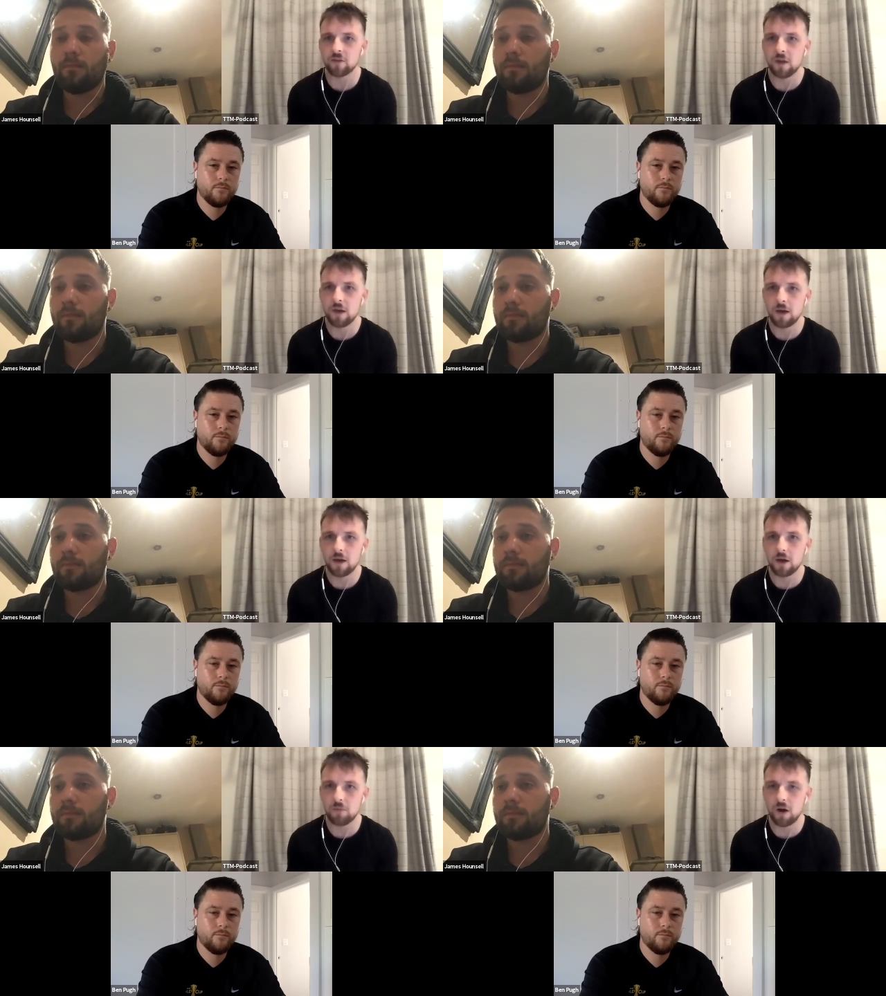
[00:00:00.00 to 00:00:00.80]

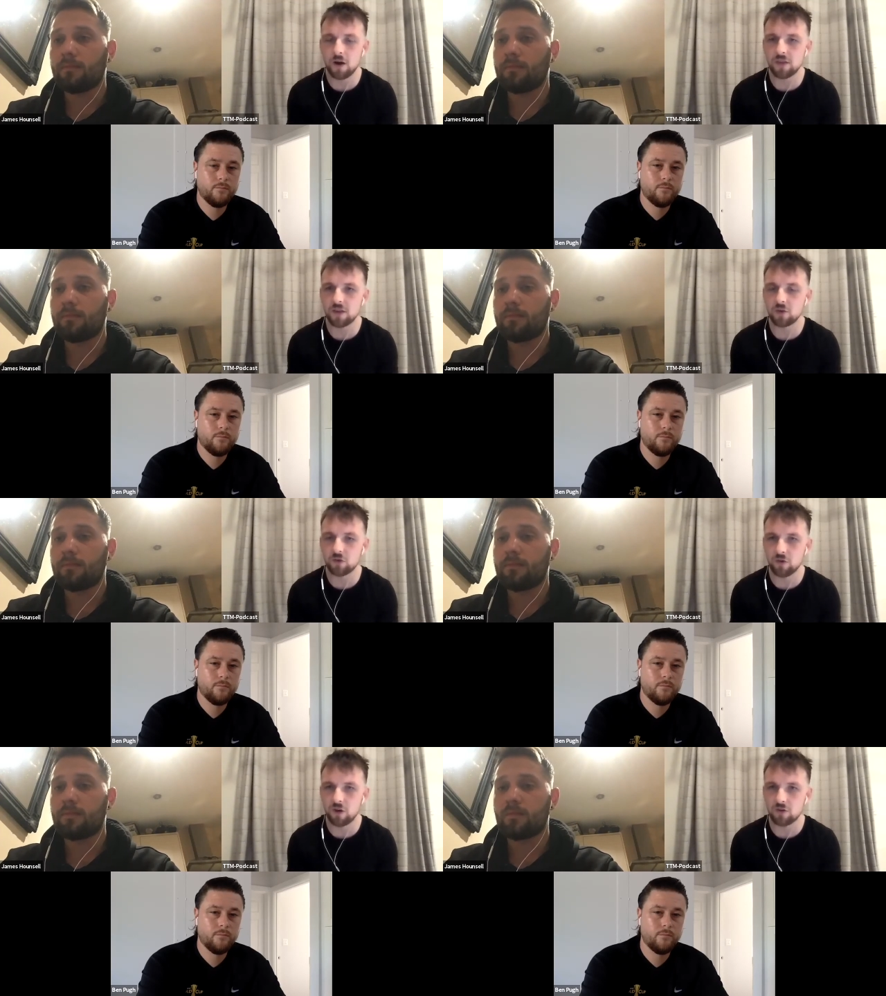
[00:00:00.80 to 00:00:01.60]
Speaker 1: um, I think you're doing a
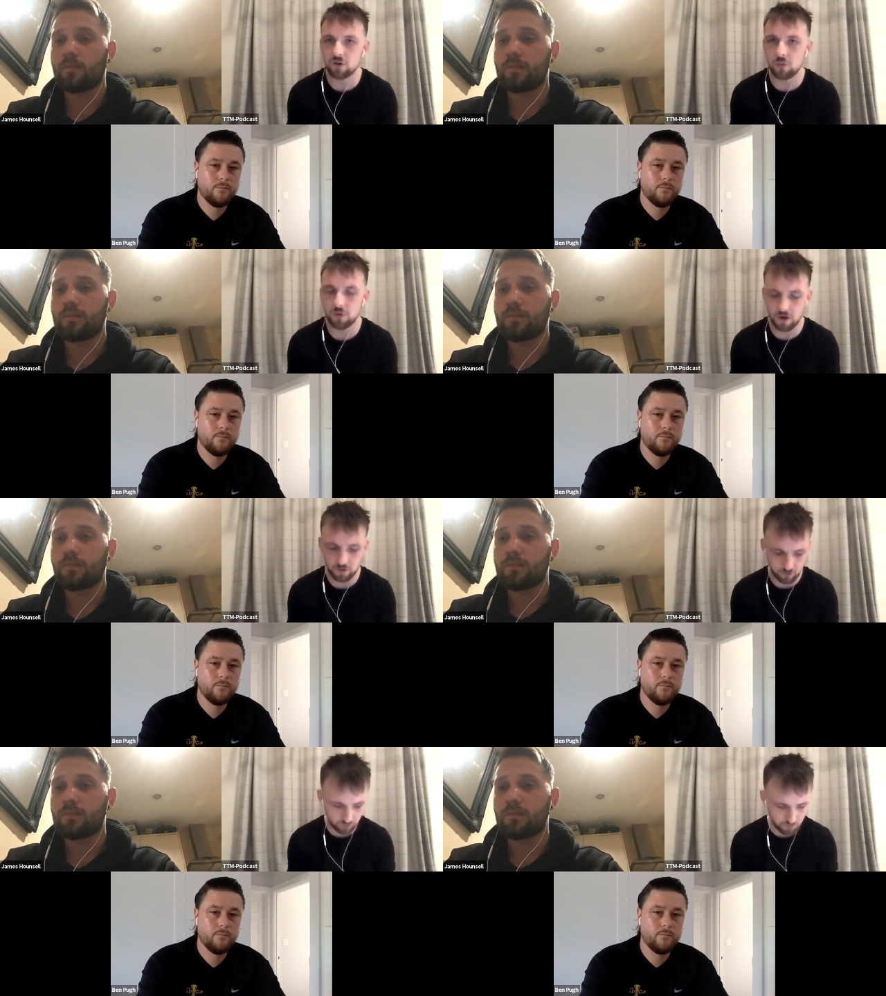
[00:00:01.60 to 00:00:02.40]
great job and
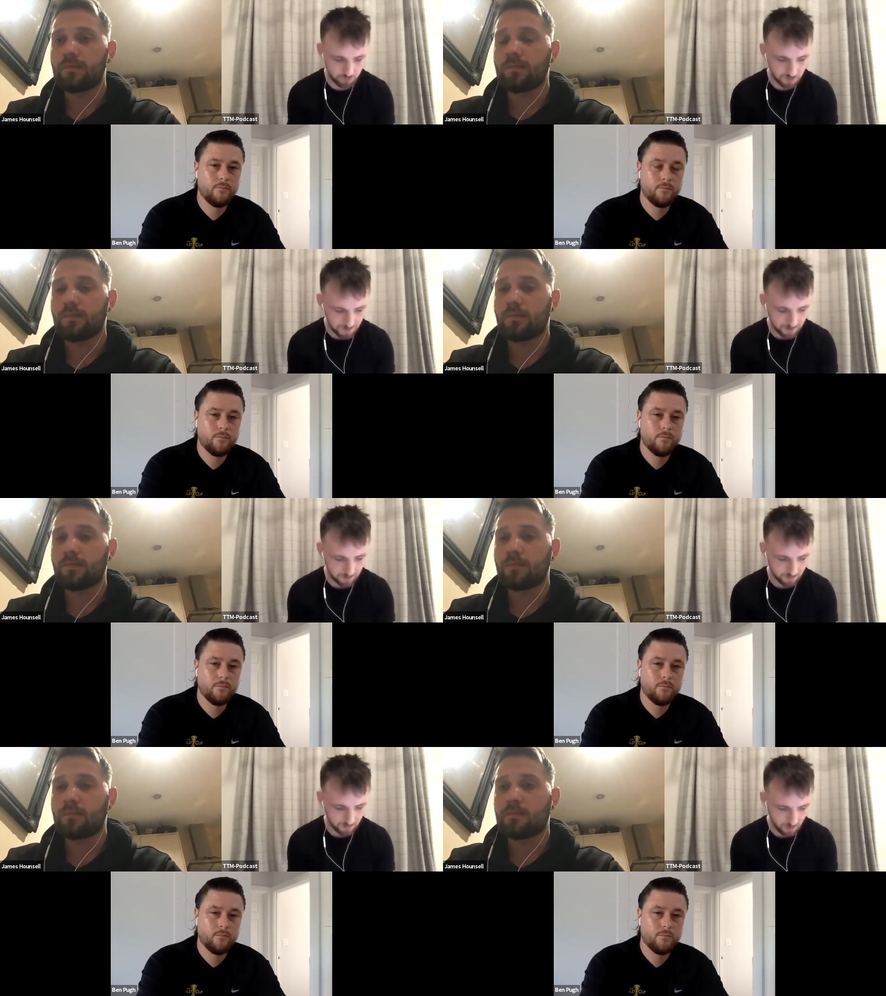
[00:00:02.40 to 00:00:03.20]
you should be
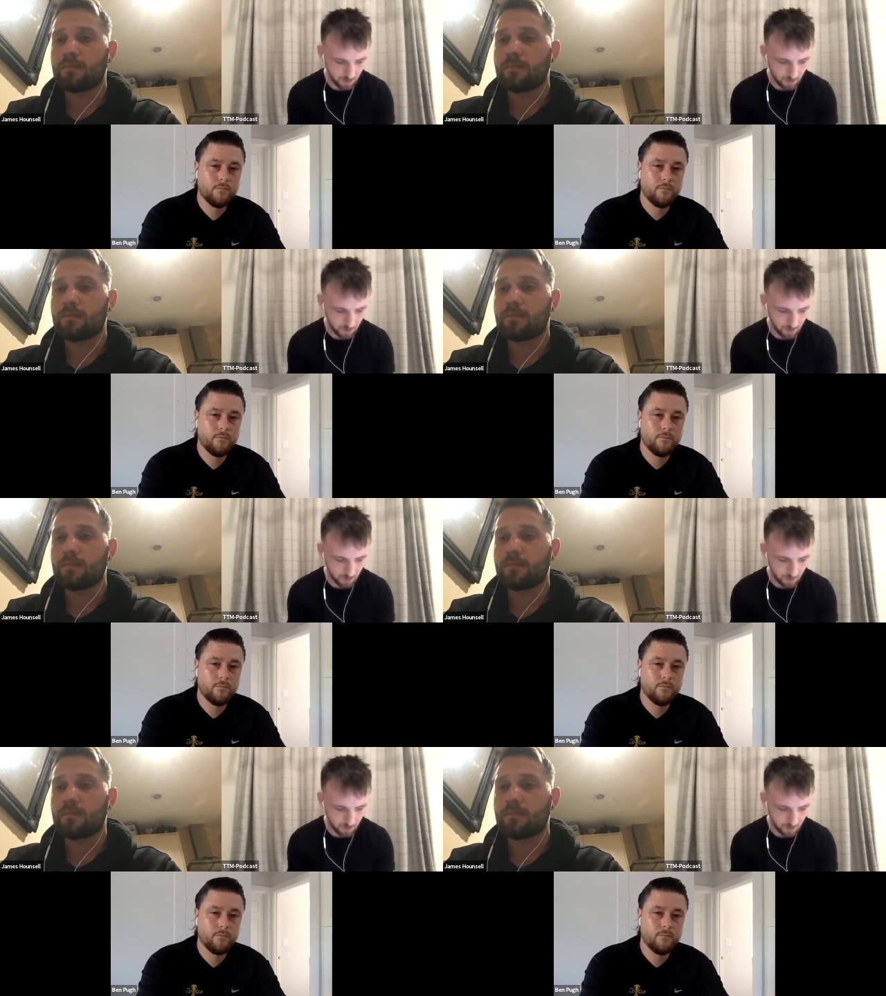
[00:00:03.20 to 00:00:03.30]
commended.